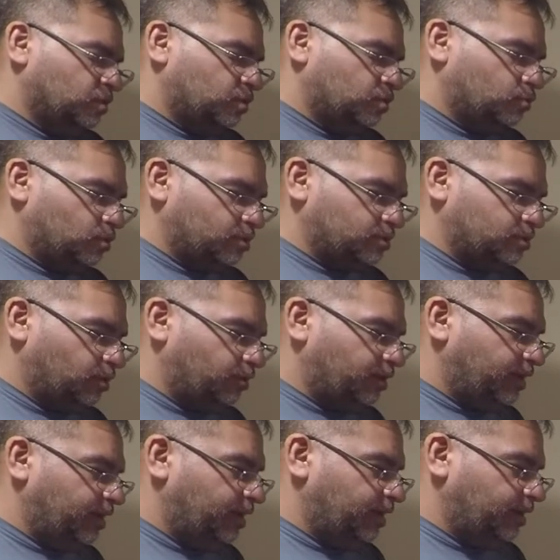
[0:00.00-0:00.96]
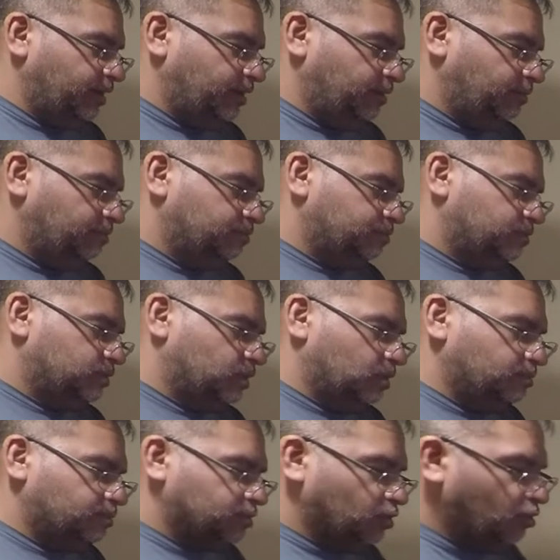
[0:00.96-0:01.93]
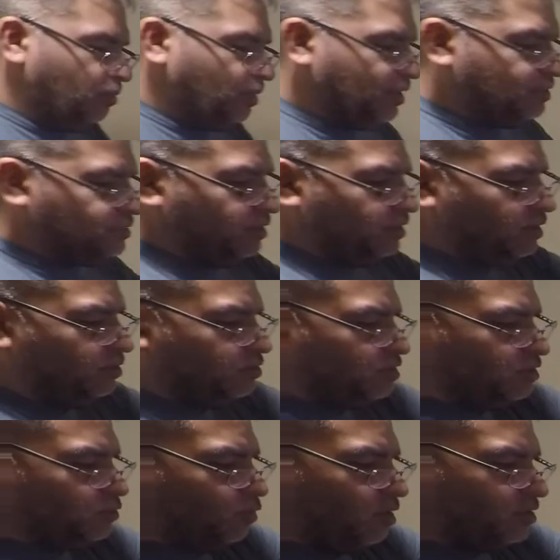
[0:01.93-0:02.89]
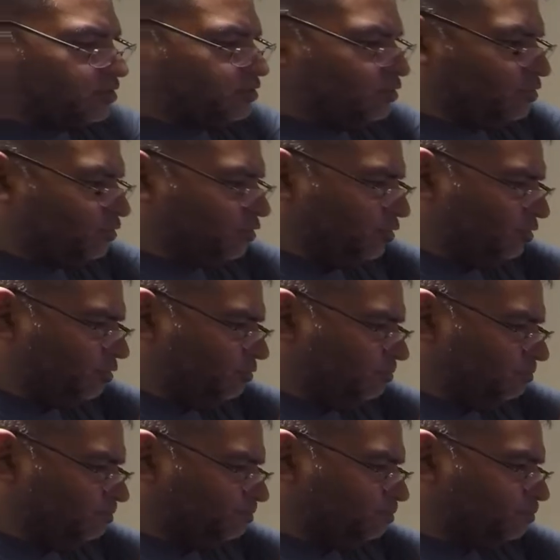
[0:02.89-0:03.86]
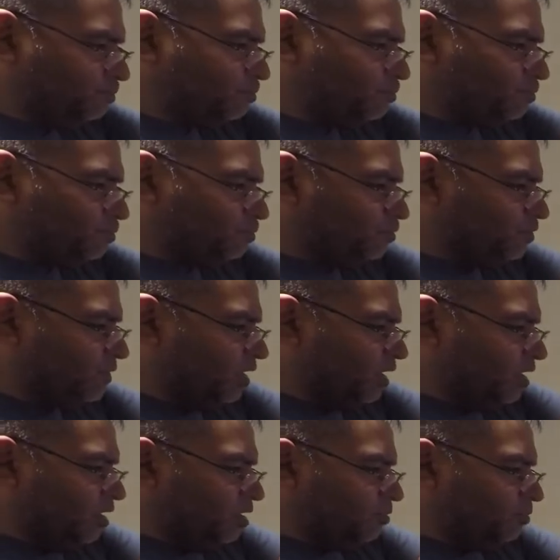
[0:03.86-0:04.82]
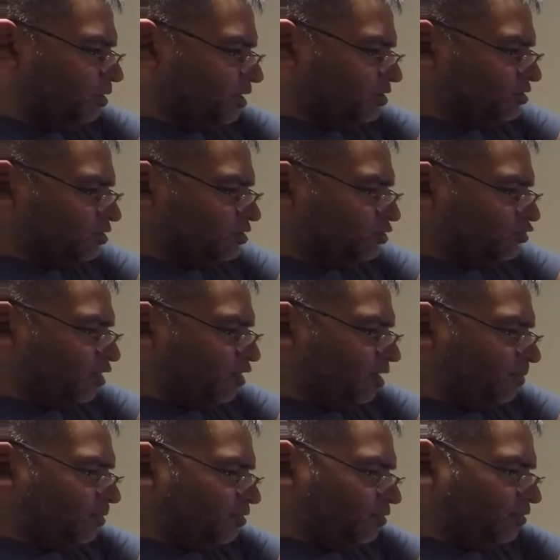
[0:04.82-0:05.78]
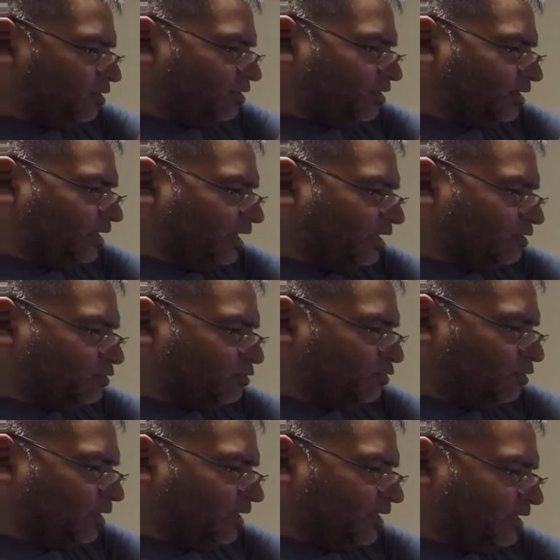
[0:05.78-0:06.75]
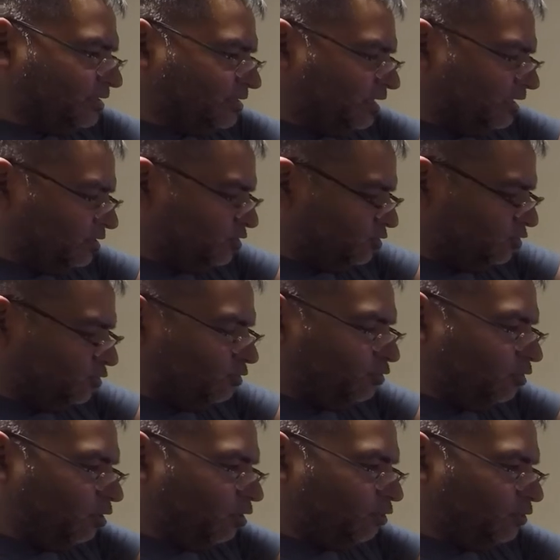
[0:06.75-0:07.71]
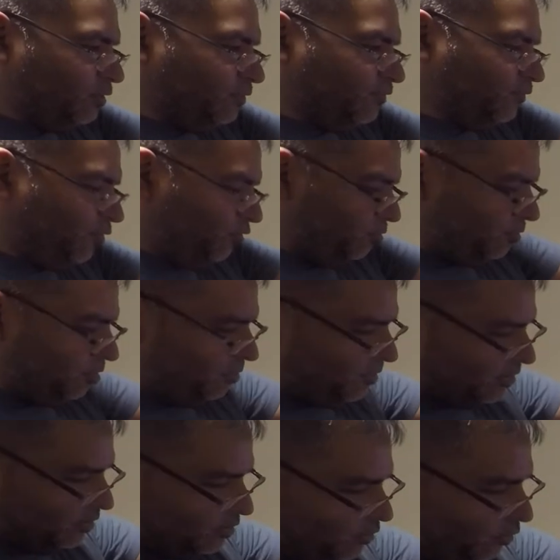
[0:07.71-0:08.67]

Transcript: Quick start guide. So basically it just walks you through placing the strap underneath the console. I guess that's to hold it firmly because there